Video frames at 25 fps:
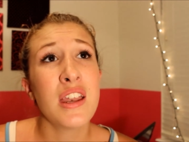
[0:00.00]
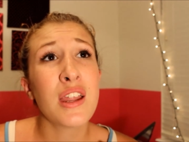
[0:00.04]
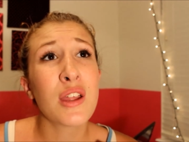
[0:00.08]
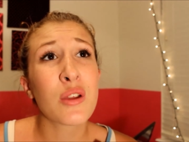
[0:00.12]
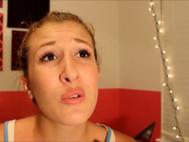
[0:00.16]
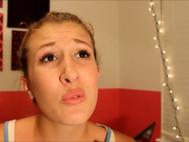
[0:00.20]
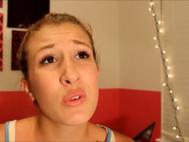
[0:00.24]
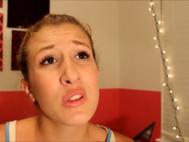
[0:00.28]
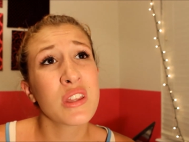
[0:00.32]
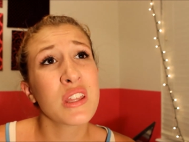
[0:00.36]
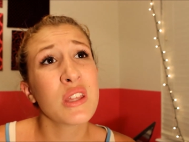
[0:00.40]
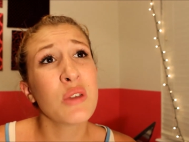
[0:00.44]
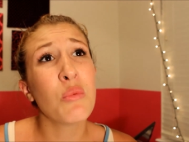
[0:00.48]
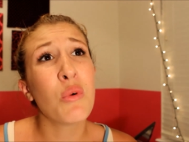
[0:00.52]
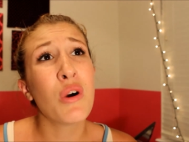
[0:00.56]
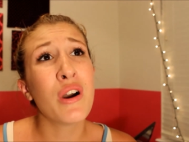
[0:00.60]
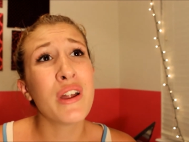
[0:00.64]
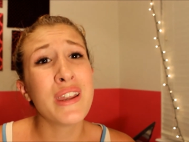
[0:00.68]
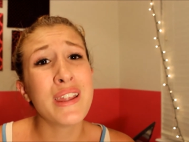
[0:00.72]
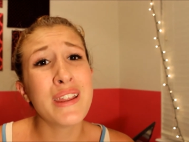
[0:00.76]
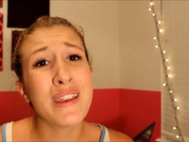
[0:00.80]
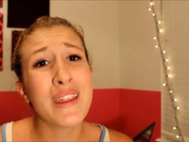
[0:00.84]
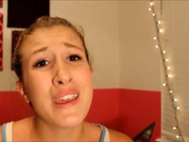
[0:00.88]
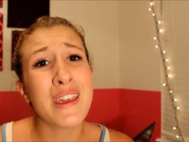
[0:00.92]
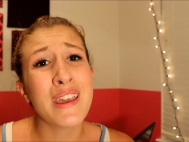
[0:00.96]
and I really
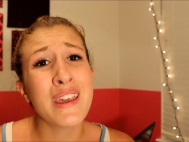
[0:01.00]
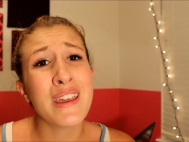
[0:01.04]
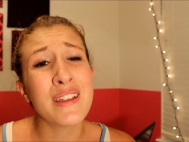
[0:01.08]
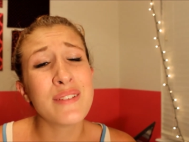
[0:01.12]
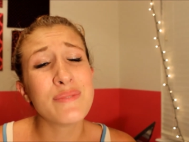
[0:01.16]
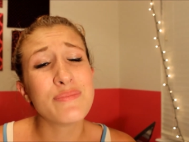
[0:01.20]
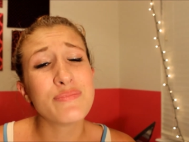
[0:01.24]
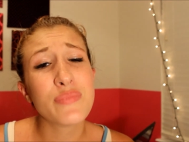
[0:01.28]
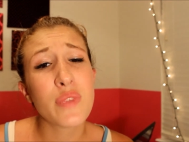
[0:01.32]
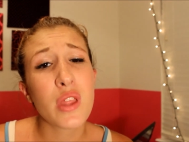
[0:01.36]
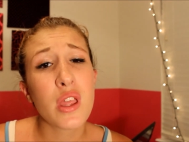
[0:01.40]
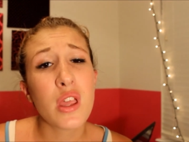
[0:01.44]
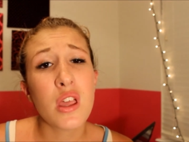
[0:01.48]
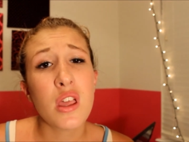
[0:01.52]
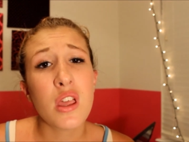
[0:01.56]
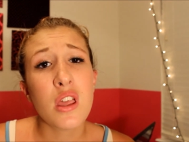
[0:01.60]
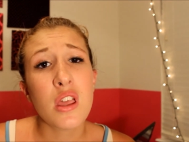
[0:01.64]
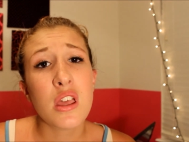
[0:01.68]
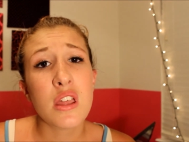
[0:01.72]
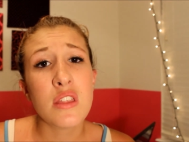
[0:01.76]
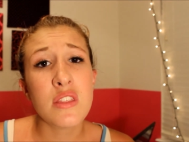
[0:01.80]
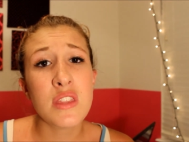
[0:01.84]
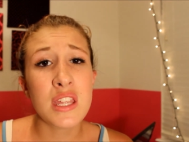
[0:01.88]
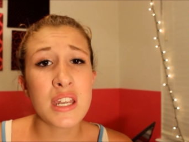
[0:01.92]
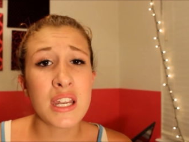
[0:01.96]
wanted it
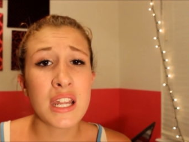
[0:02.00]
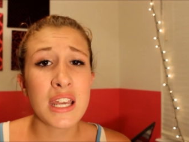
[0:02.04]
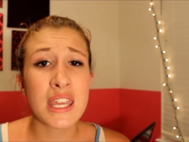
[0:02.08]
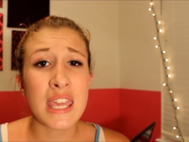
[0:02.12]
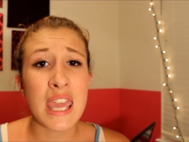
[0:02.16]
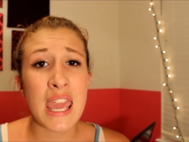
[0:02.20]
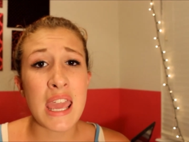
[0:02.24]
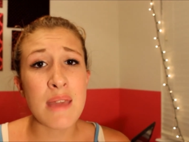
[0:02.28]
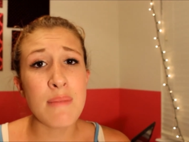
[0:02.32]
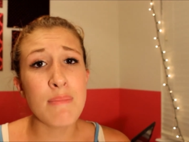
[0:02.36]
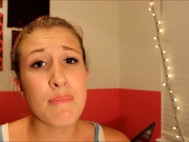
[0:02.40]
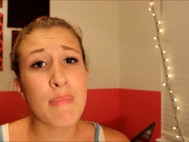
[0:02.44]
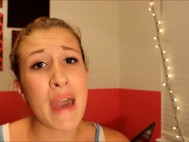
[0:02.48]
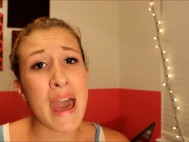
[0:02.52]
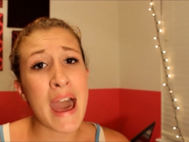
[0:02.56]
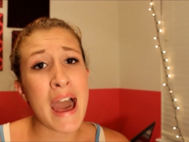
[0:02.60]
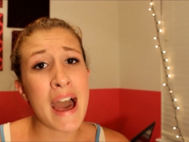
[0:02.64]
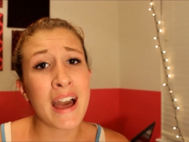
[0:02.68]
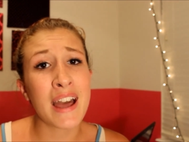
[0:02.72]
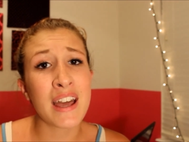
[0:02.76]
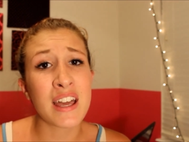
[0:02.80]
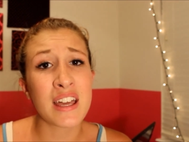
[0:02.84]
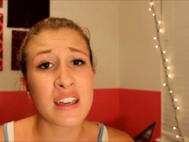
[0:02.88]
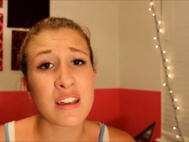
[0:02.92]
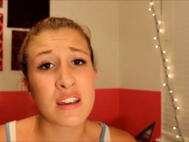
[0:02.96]
and then I came
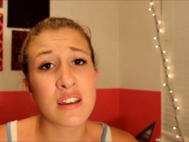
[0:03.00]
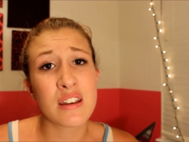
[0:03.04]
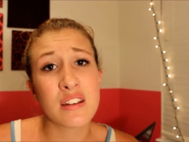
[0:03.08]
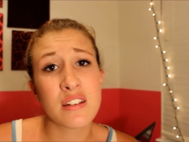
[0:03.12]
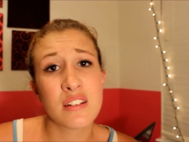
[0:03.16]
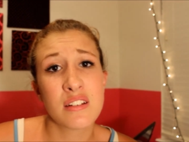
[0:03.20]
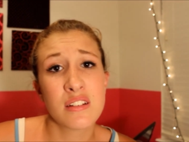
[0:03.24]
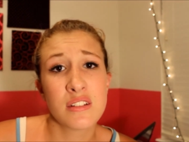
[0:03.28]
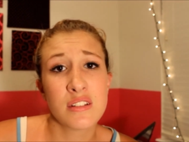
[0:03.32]
back